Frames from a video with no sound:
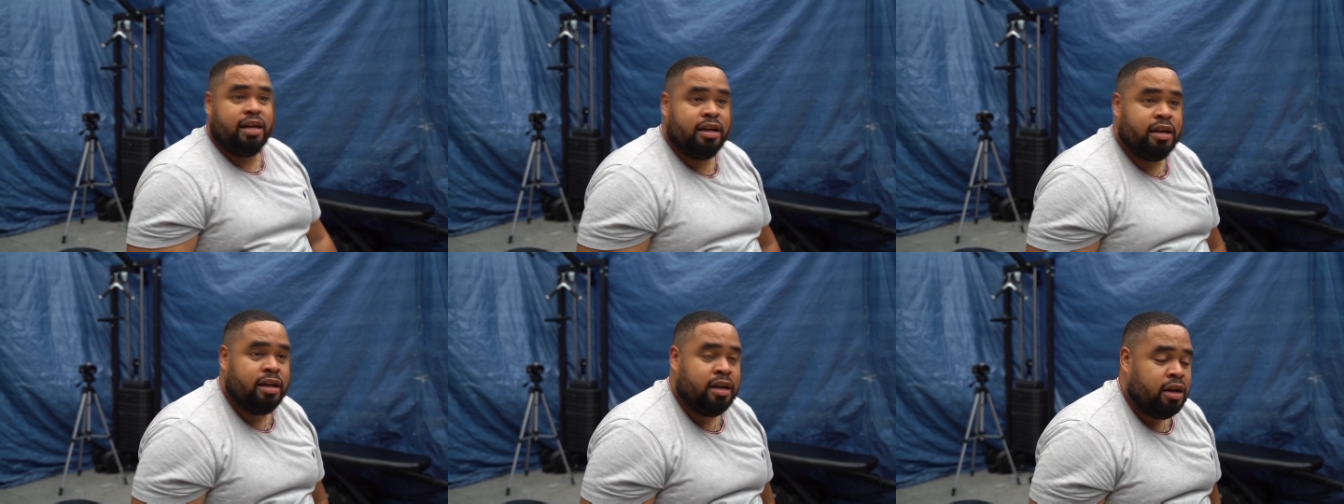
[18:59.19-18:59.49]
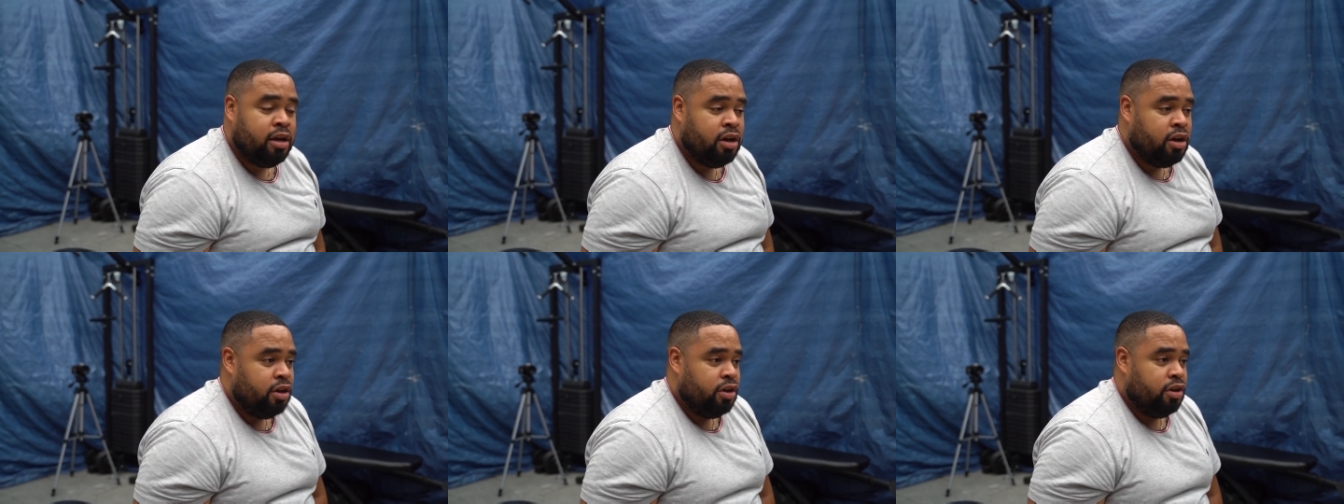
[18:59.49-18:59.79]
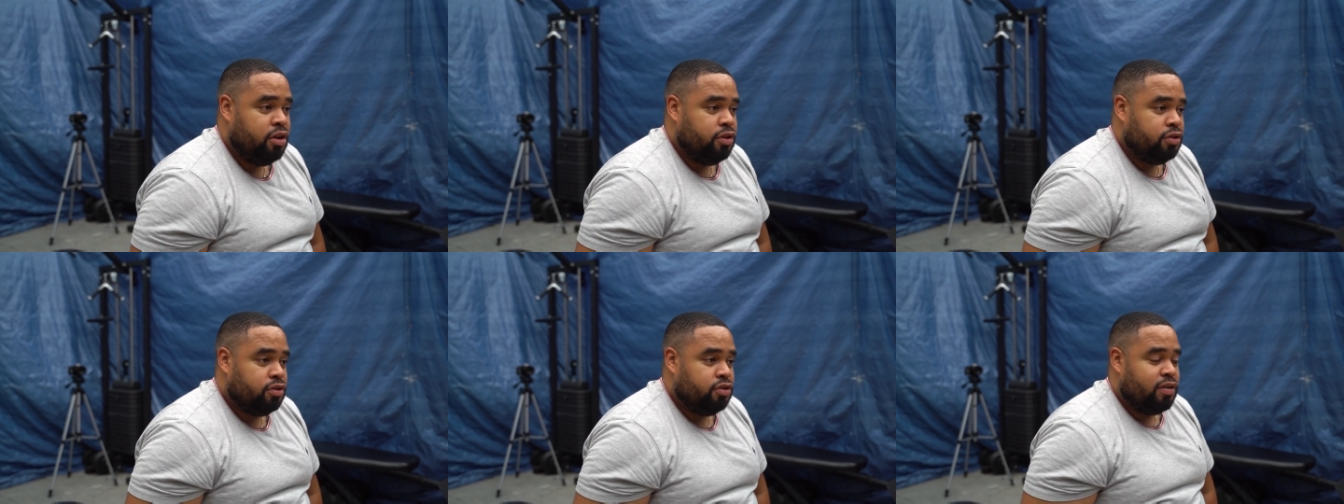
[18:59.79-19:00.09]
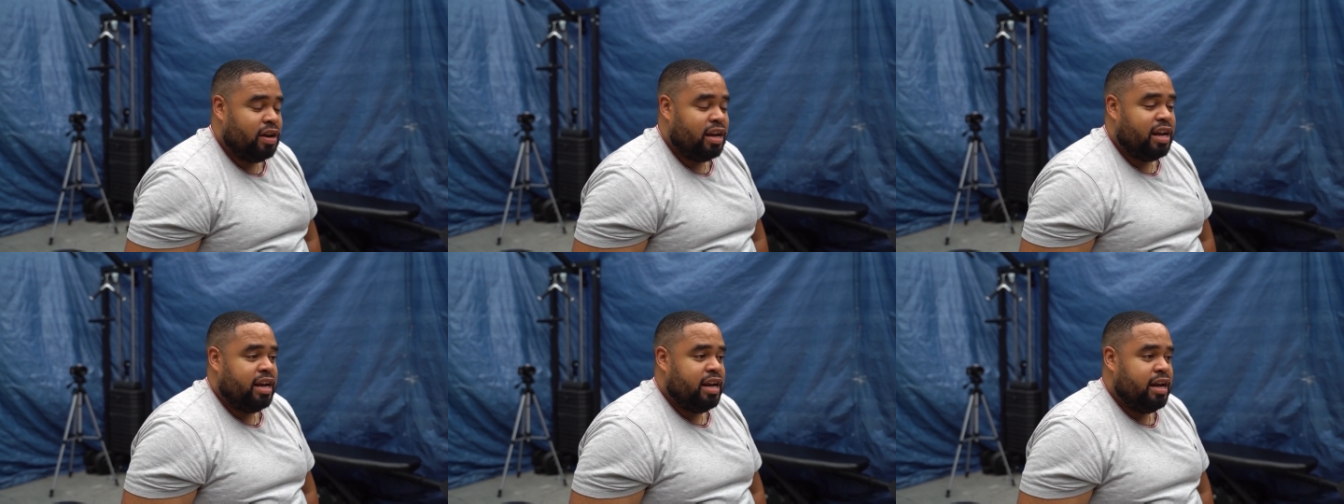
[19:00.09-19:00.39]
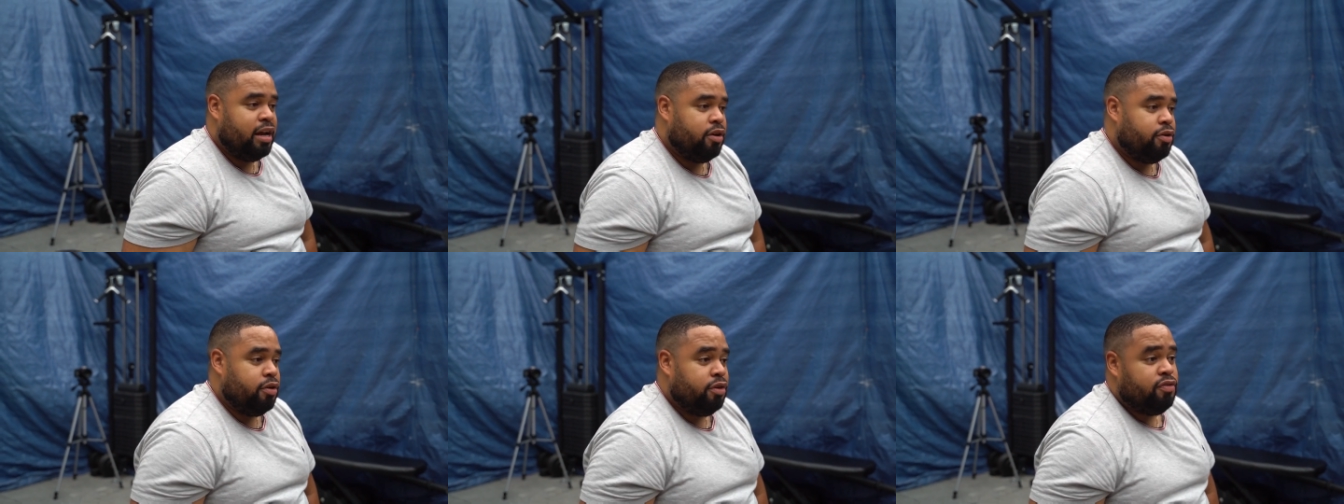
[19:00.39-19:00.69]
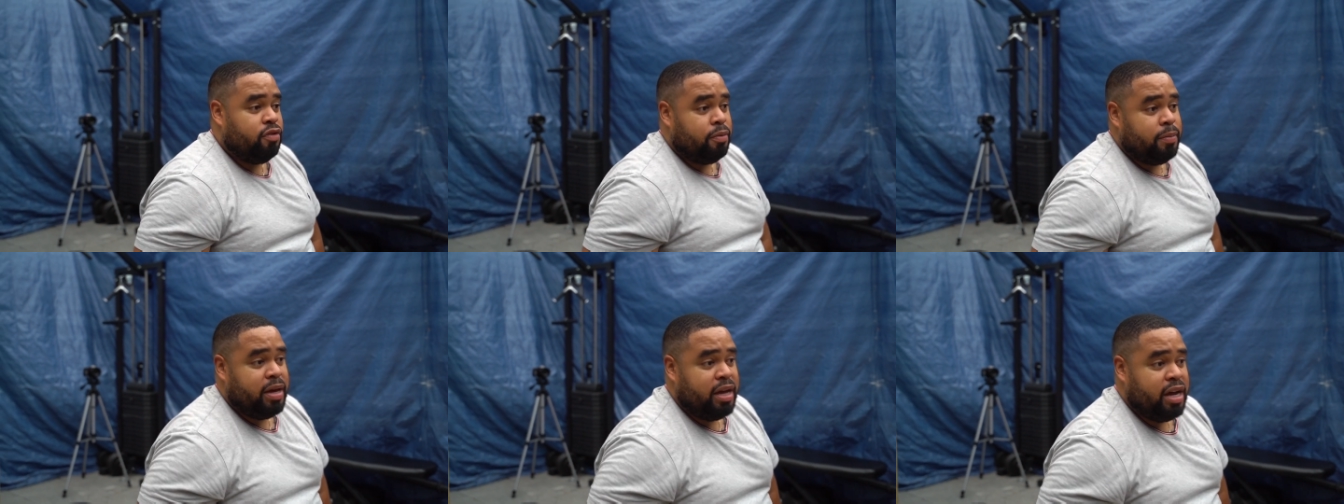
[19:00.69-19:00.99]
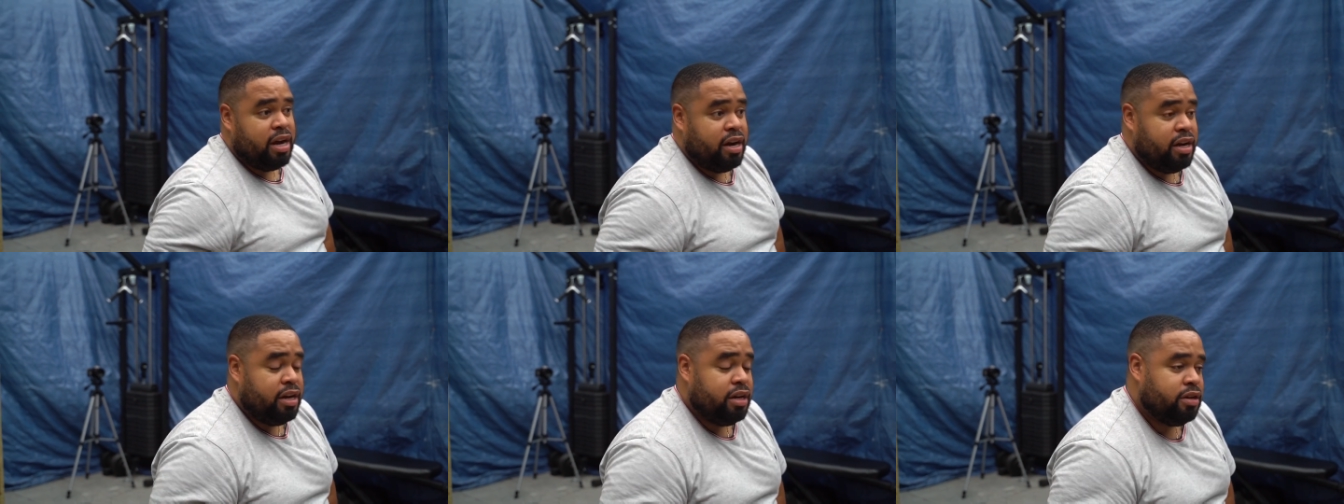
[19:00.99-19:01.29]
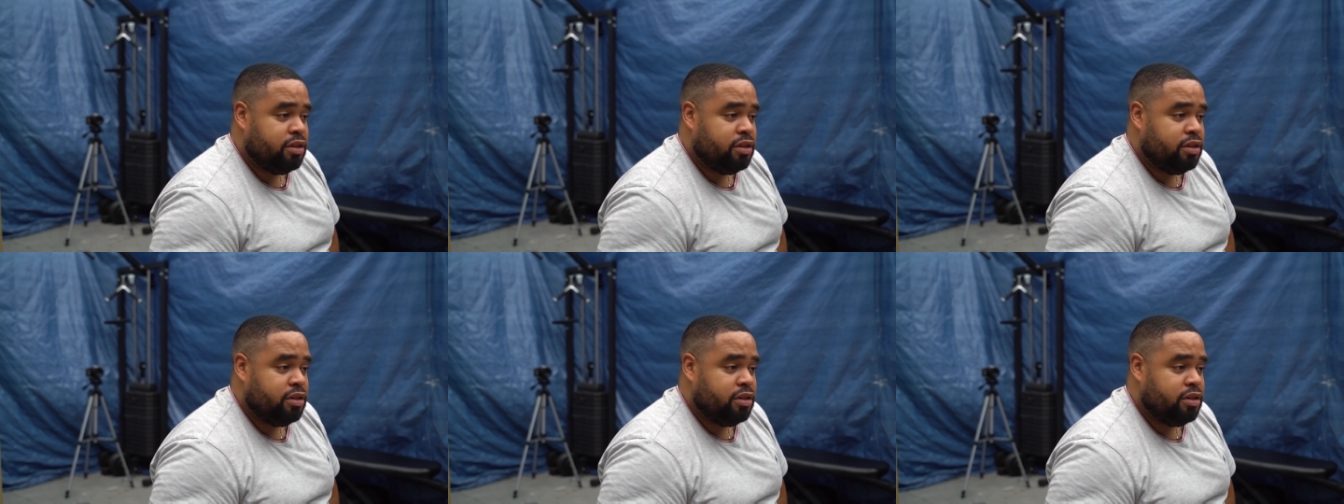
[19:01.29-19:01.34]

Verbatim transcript: Yeah. You know, so rather than going for my year in